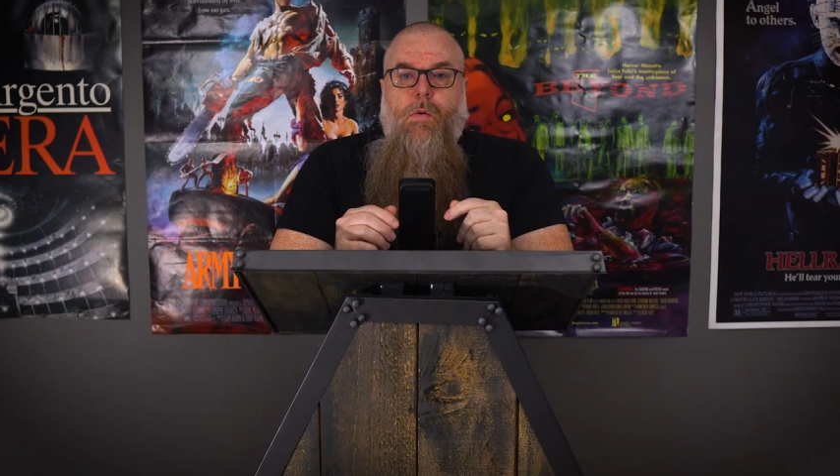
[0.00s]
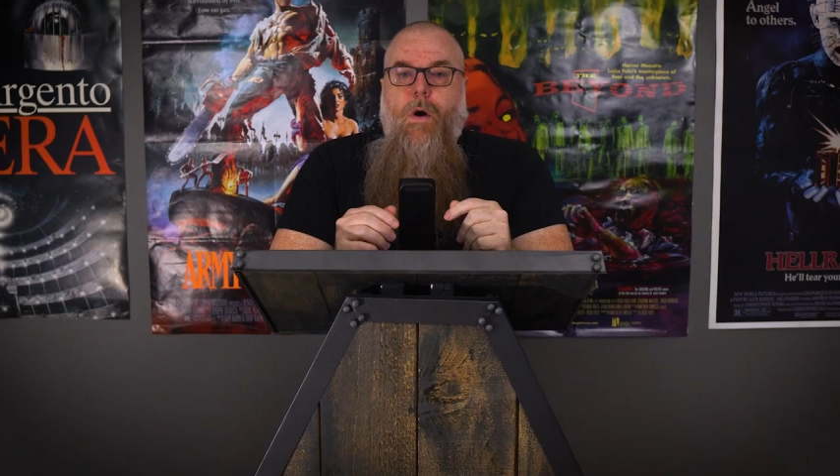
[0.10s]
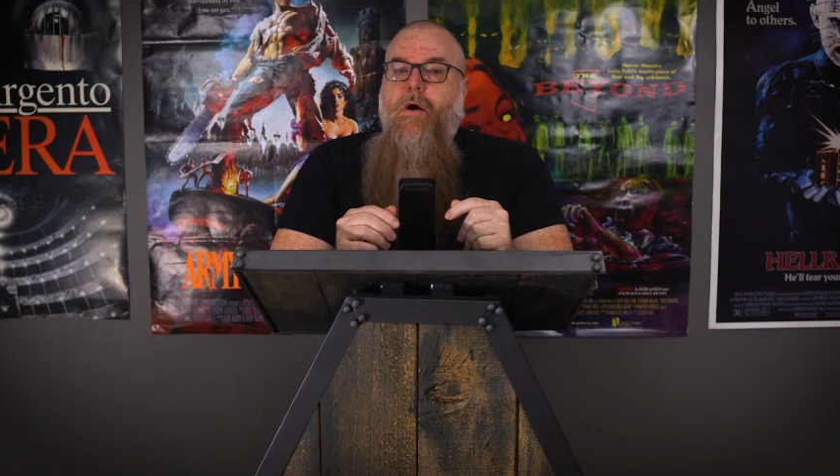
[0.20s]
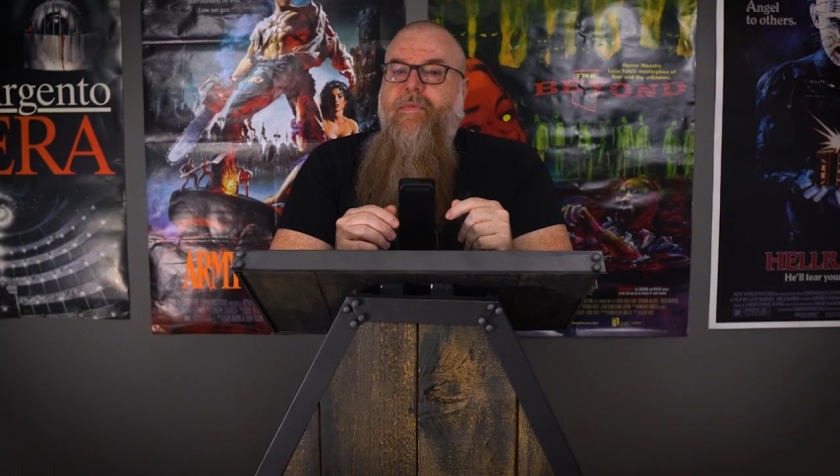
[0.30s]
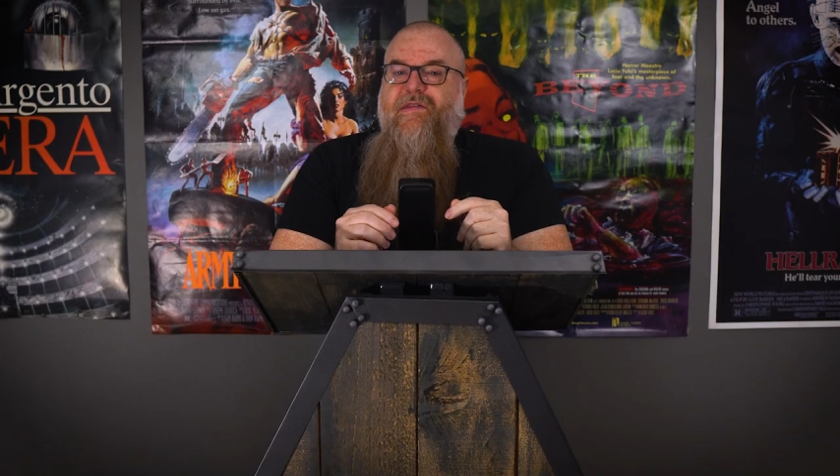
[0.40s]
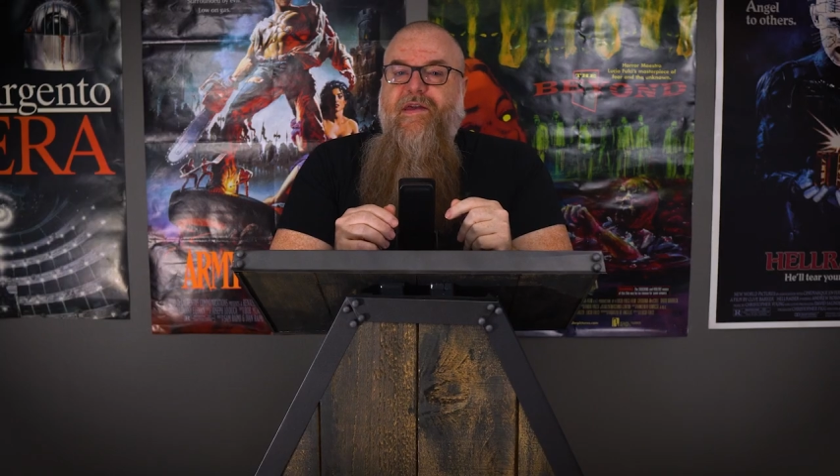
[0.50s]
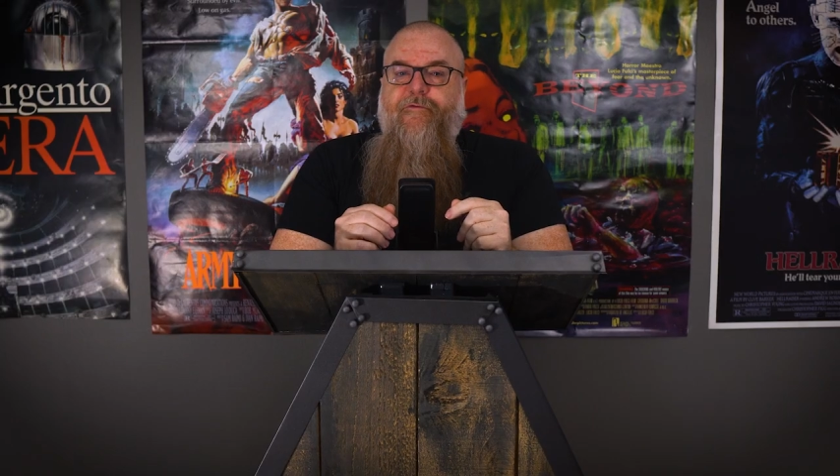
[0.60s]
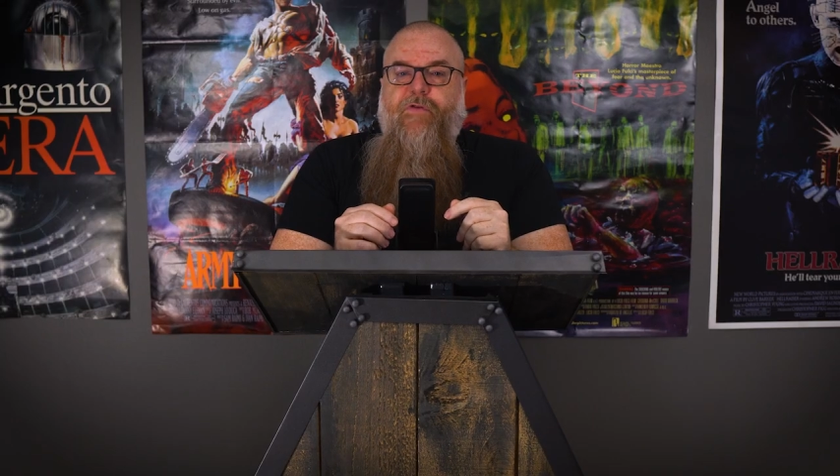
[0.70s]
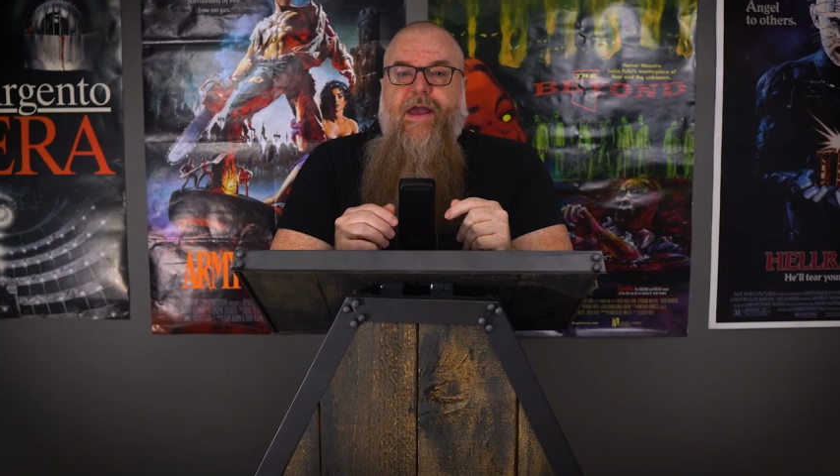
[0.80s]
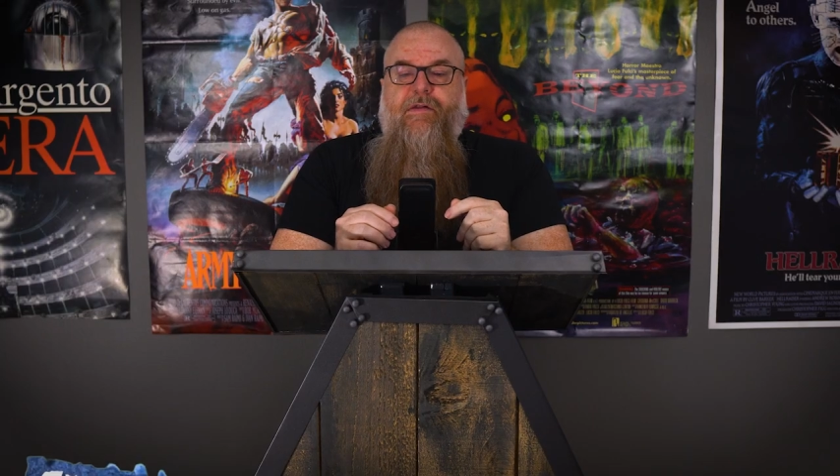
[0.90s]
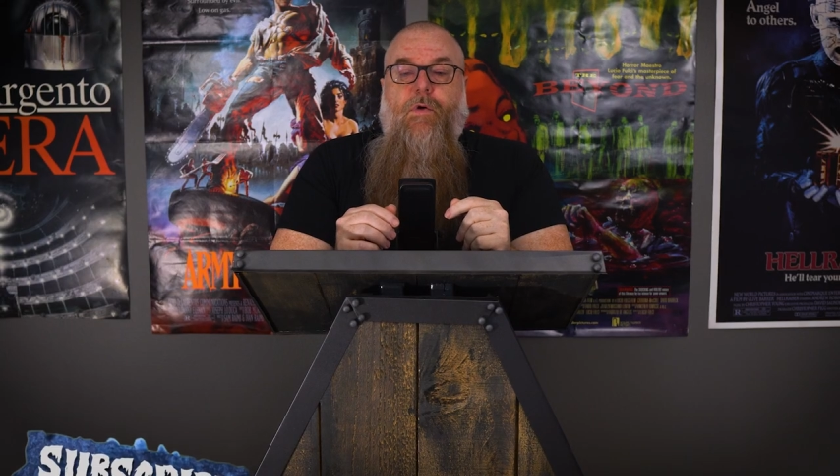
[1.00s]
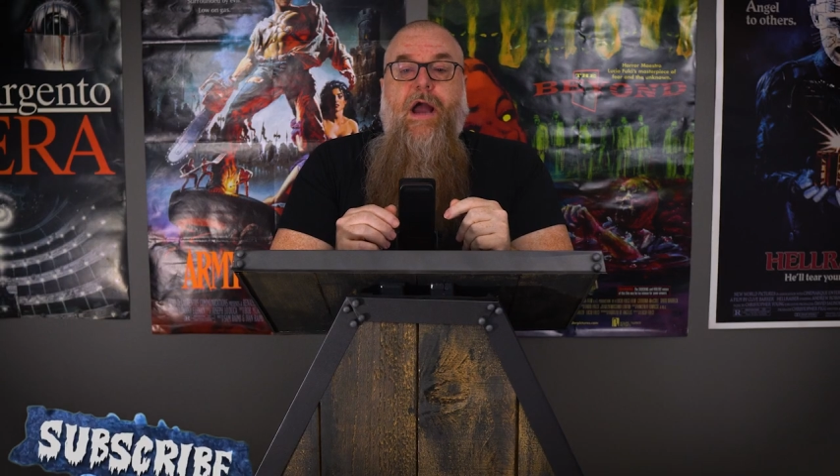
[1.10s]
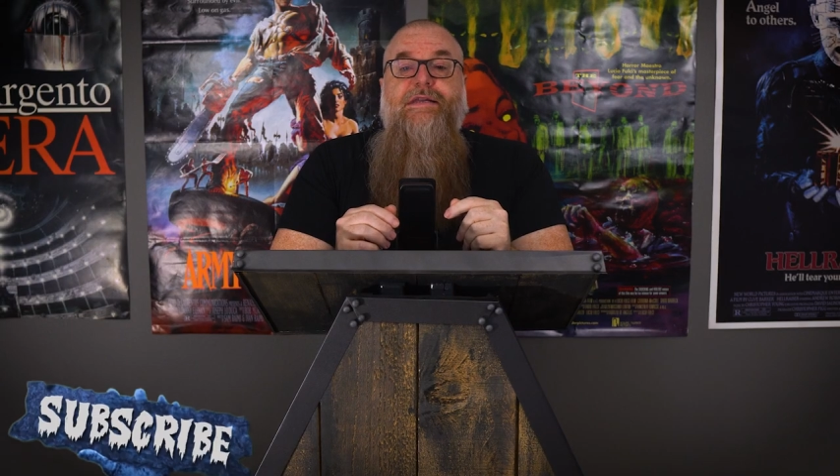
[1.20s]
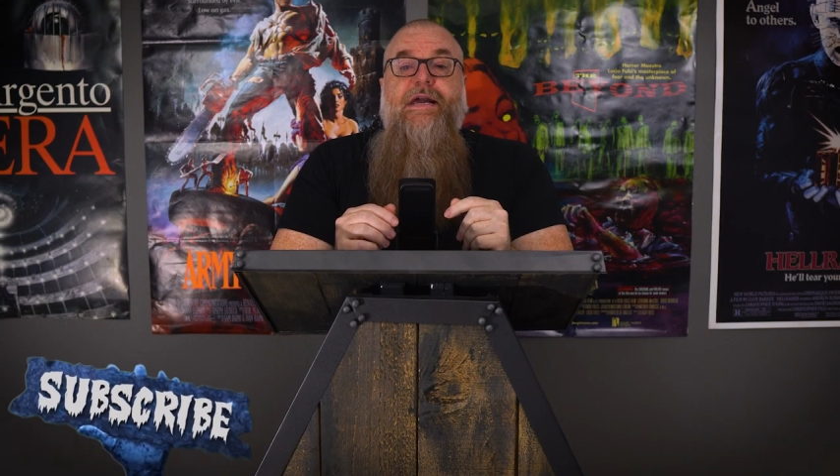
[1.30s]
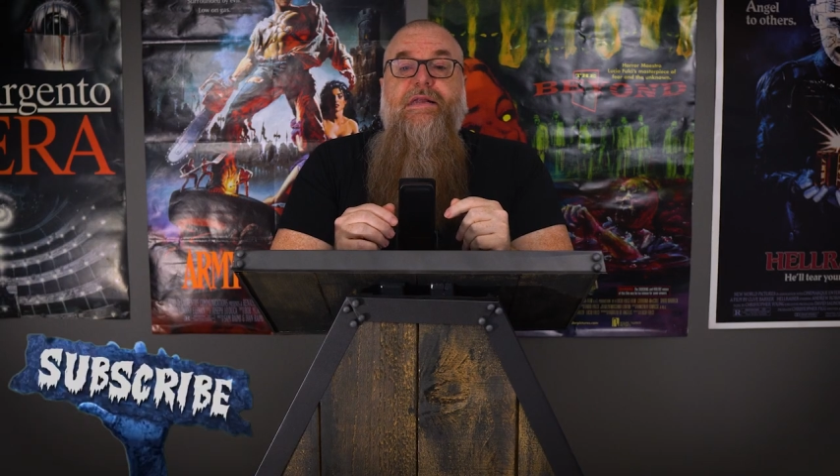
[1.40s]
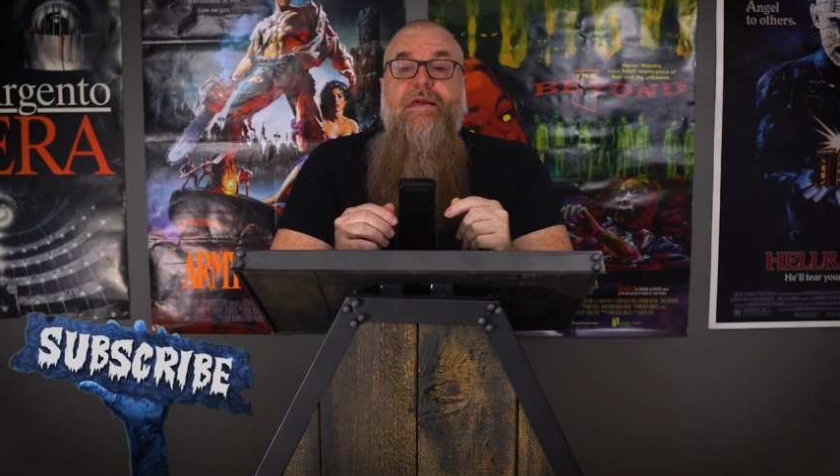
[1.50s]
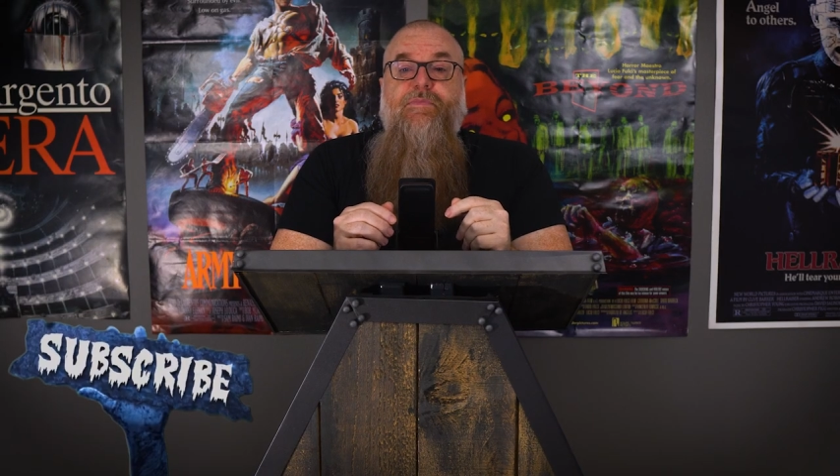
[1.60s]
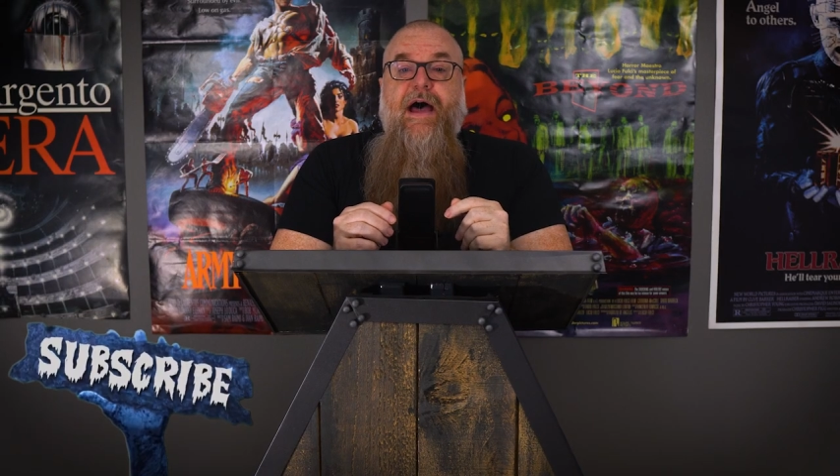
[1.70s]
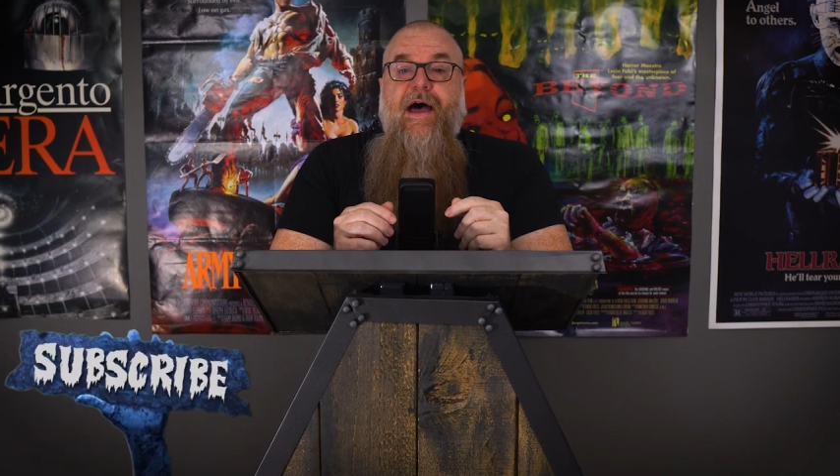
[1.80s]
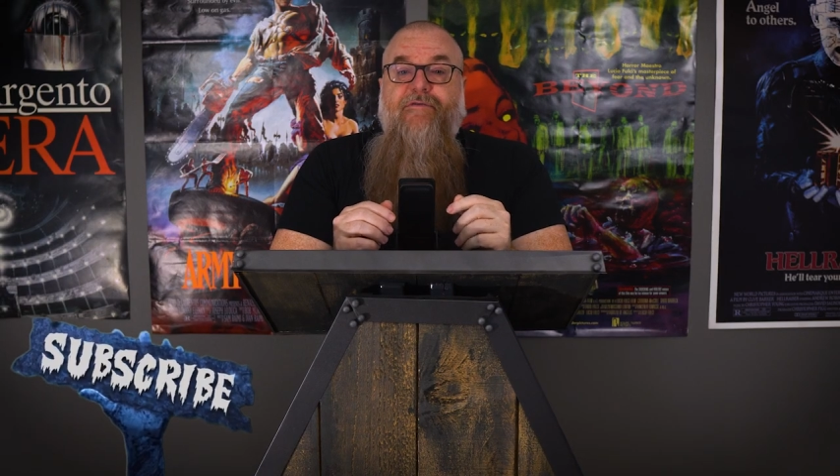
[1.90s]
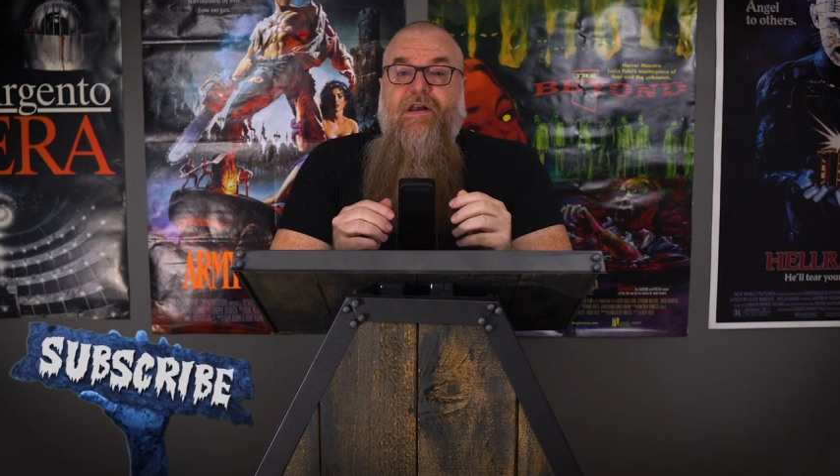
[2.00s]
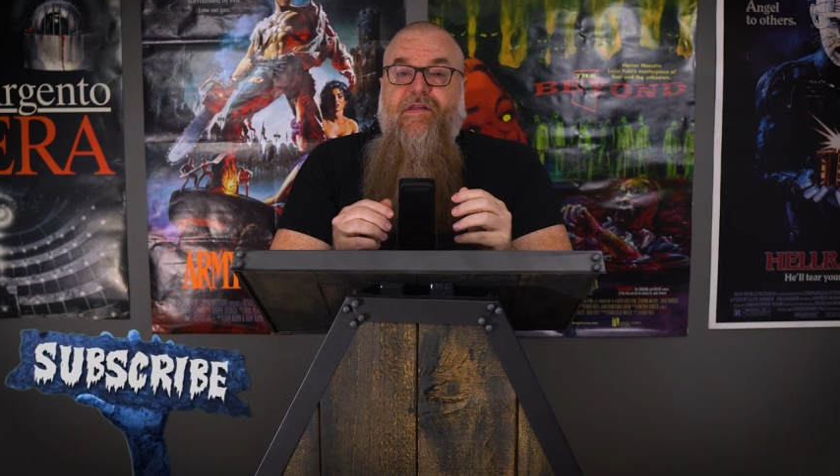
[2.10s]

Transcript: Welcome to Sick Flicks, where I take a deep dive into